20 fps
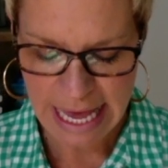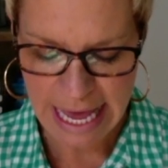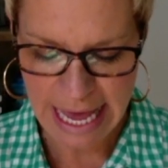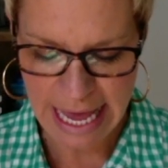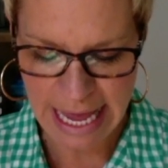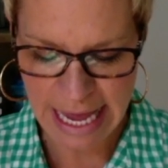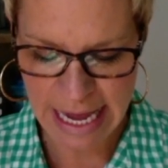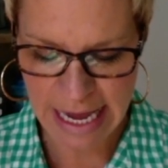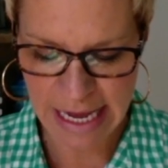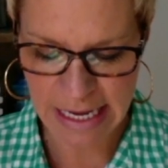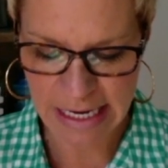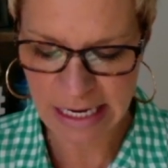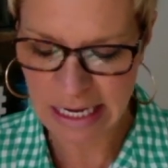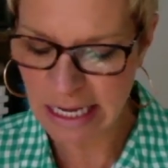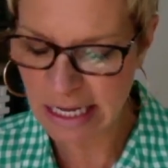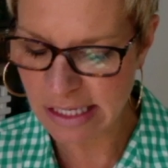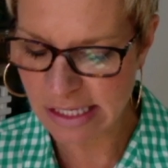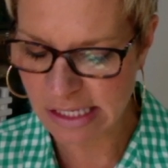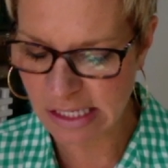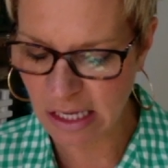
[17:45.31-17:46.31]
And
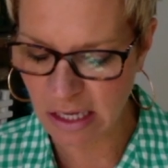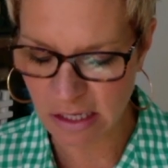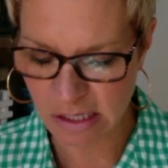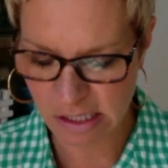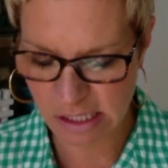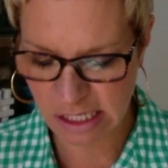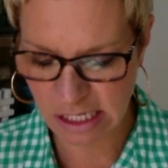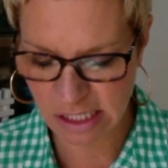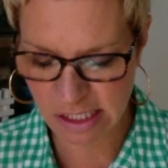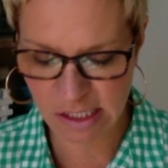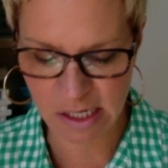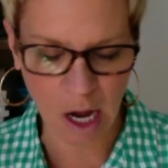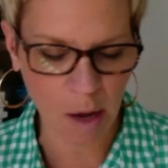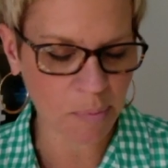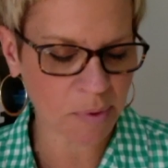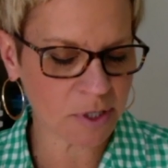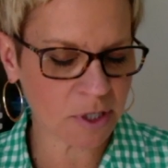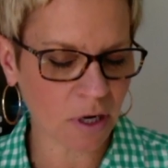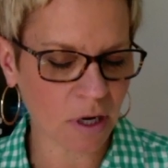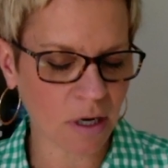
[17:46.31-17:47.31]
it's stop
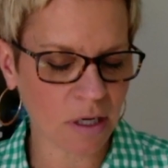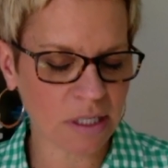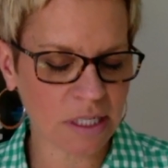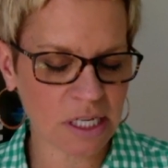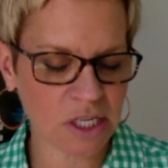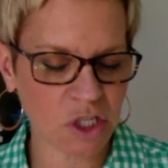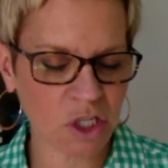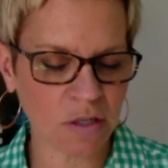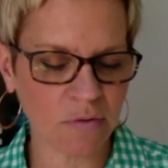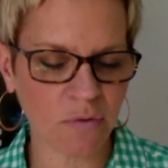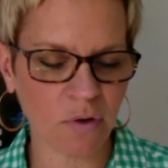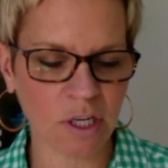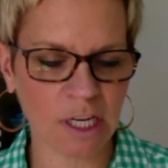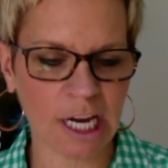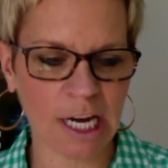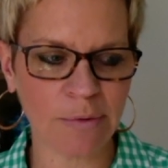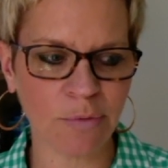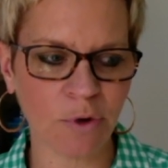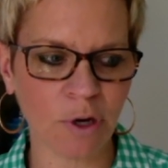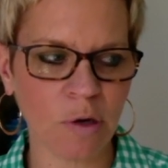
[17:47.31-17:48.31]
and teaching
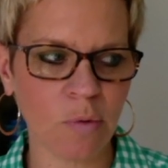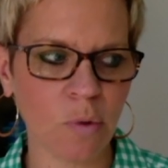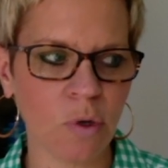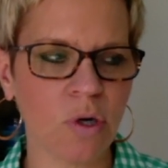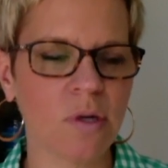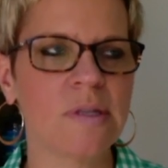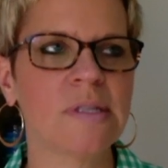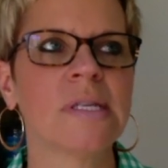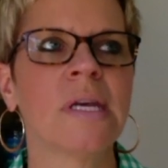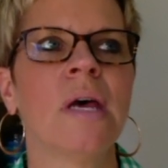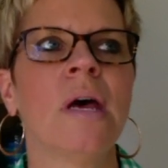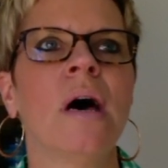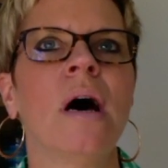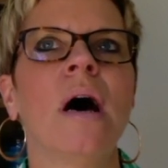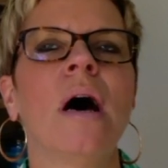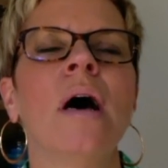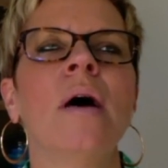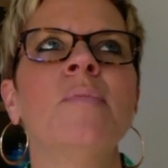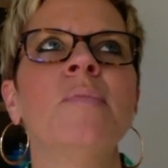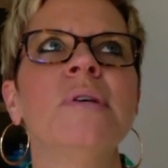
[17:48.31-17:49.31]
vocabulary words
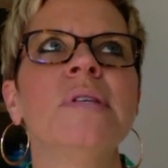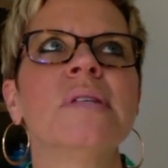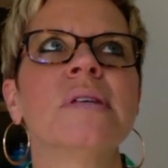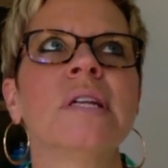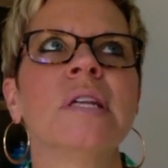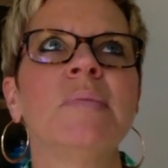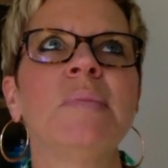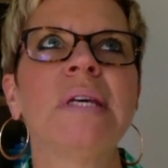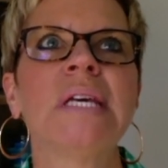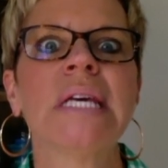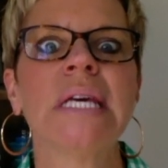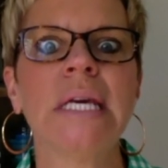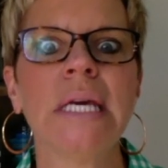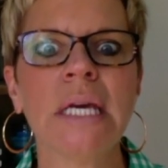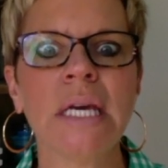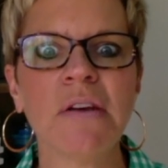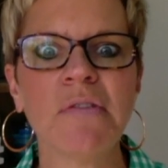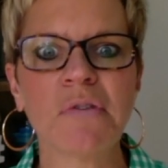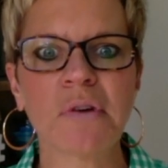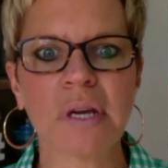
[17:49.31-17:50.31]
is going to be
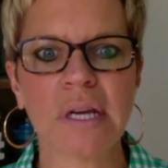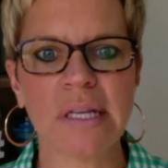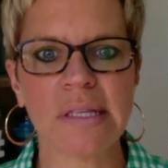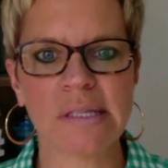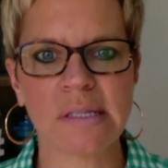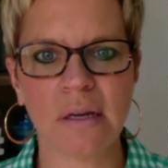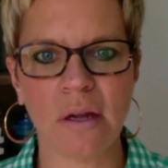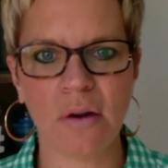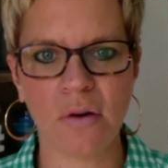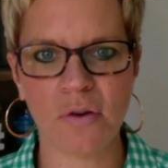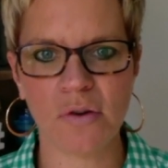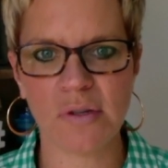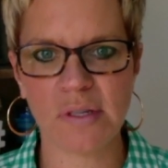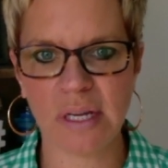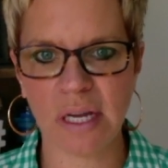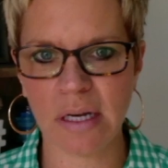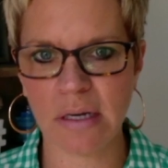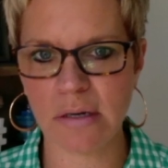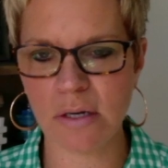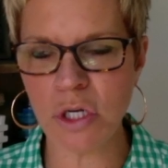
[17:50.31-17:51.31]
key for kids to
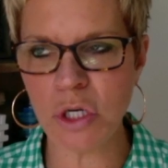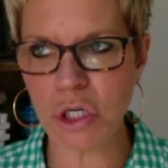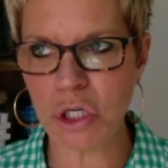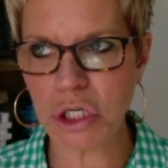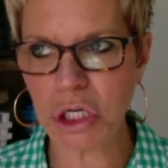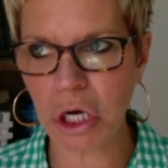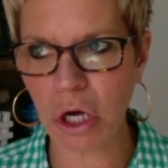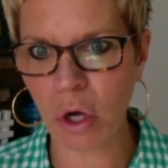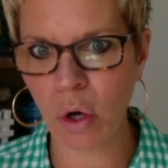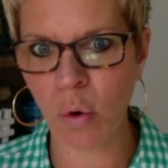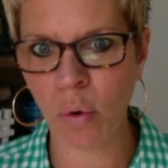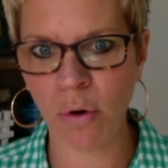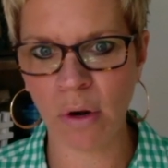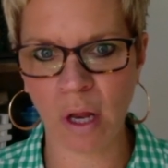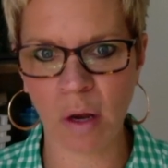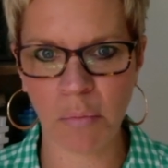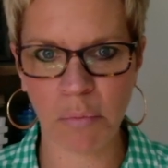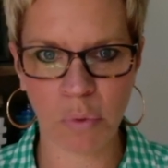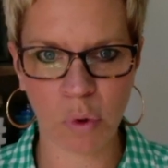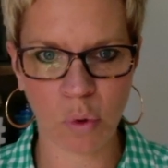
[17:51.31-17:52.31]
understand tone
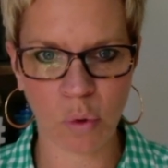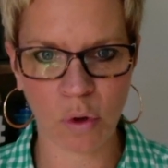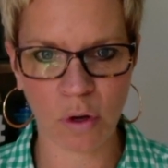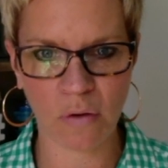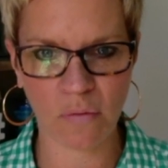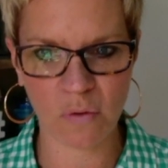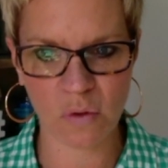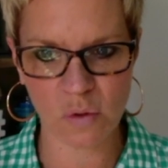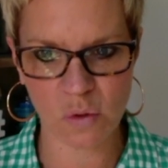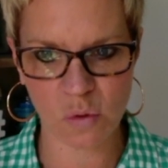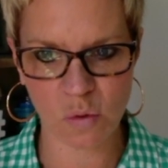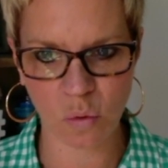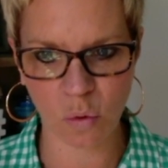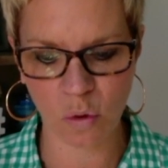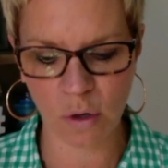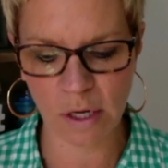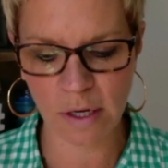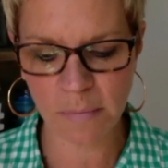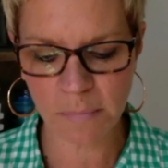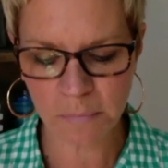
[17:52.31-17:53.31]
and mood of the
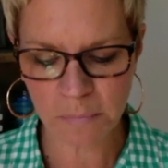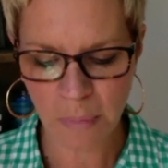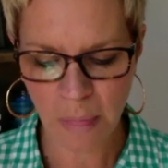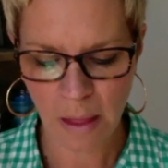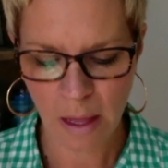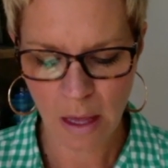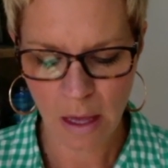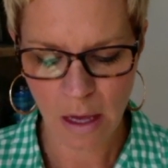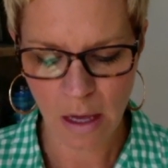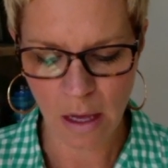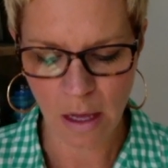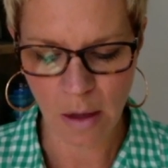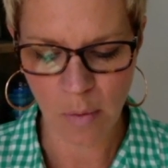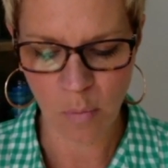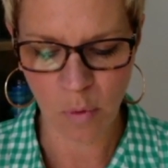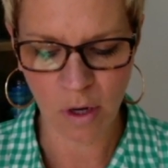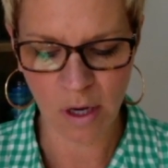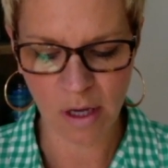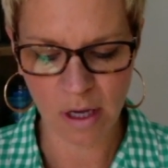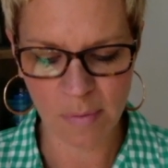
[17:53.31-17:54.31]
story
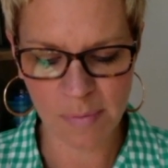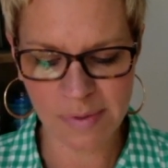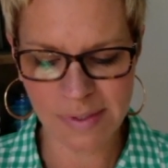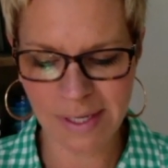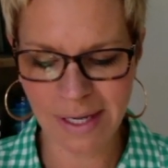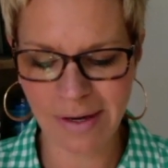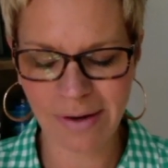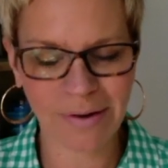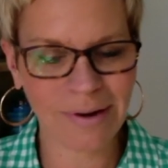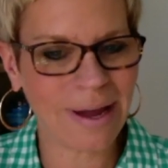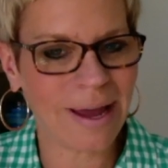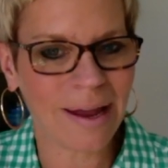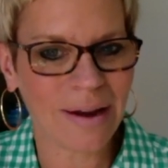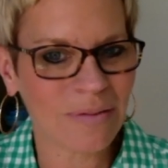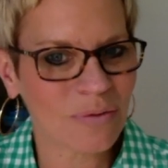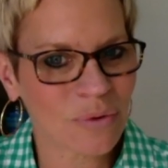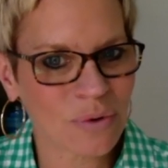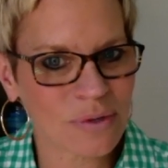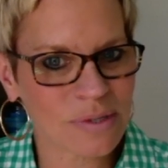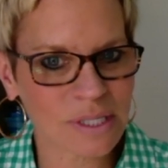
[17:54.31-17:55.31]
when it comes later. And of
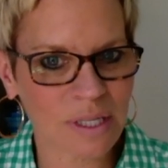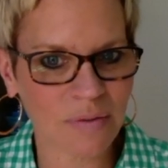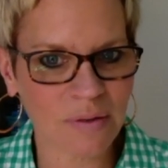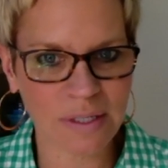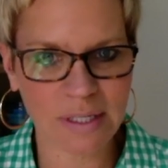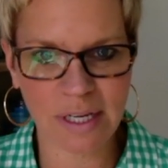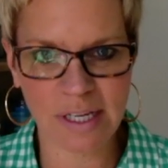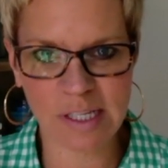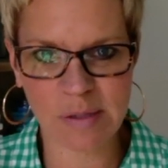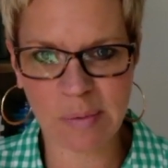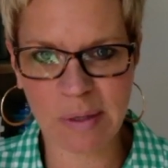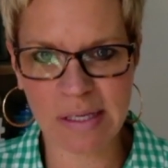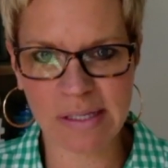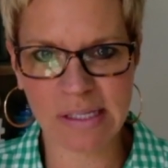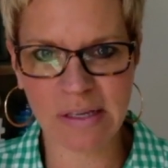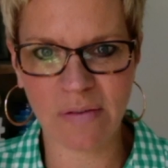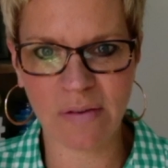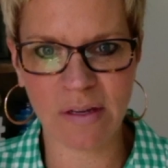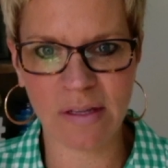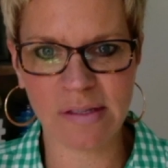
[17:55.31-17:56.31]
course, giving text-based
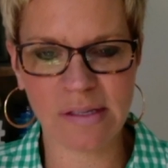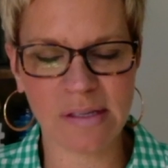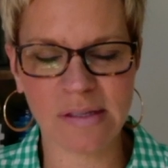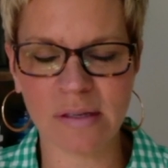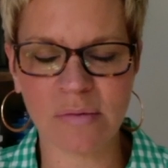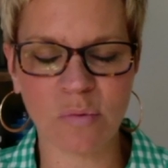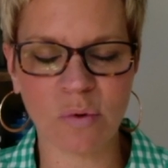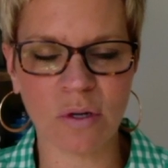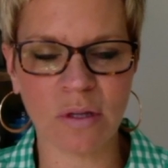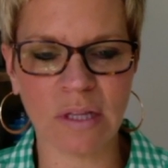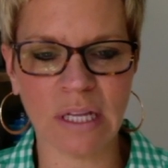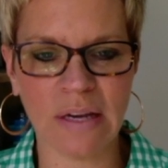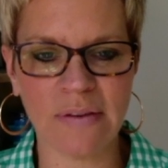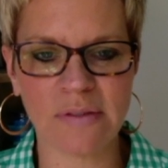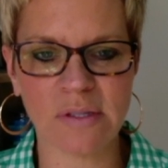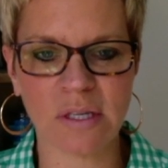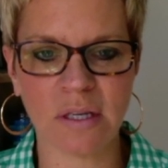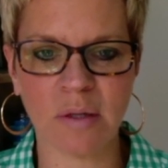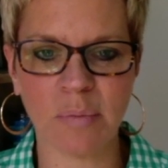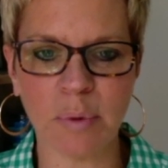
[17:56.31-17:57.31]
evidence is a real life
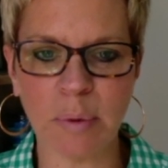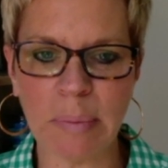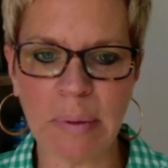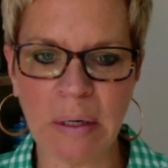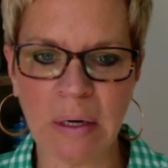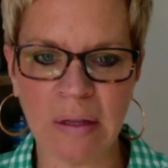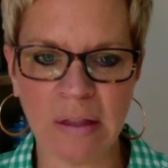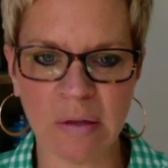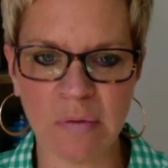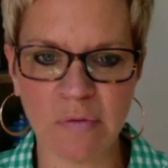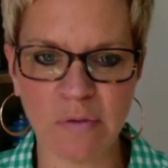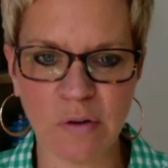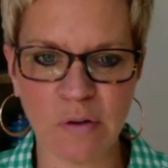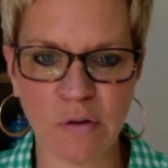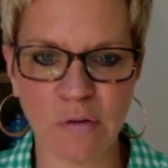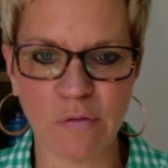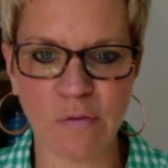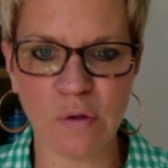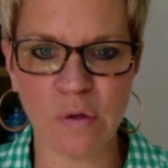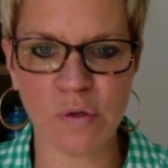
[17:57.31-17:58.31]
skill, preparing them for
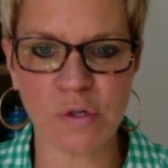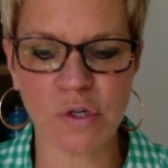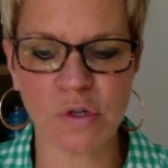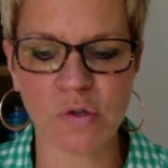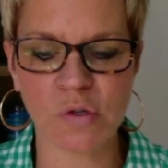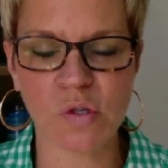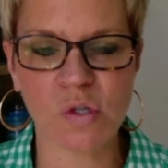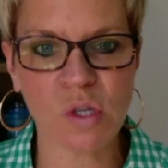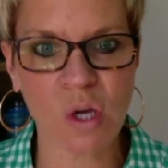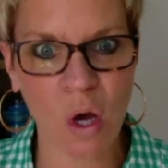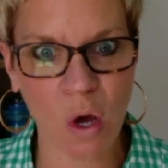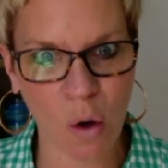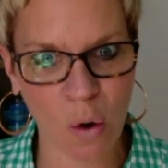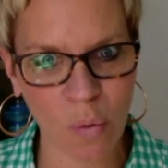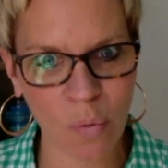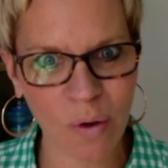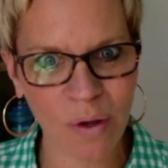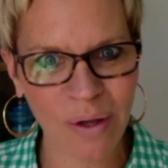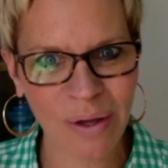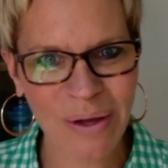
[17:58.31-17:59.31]
their future.
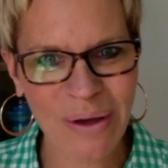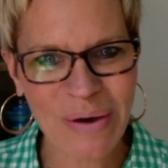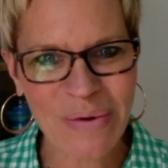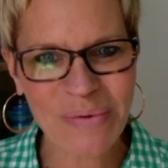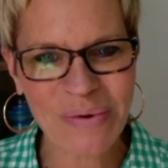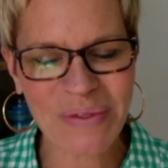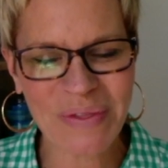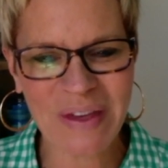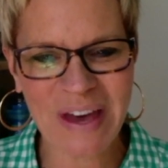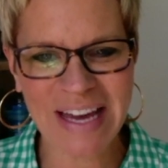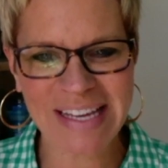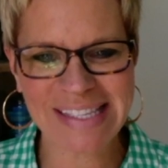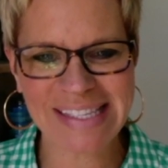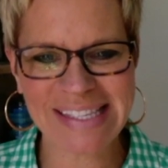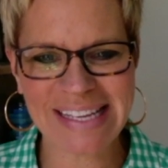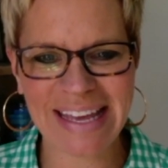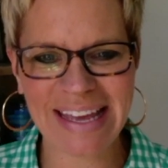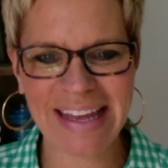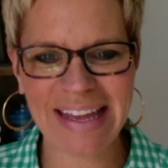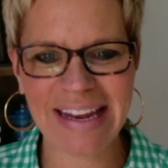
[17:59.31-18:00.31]
So with that
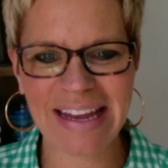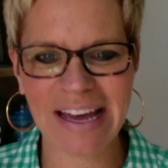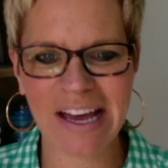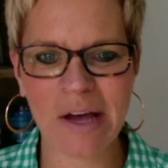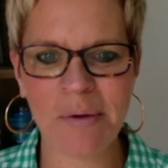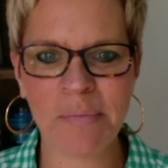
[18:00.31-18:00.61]
said,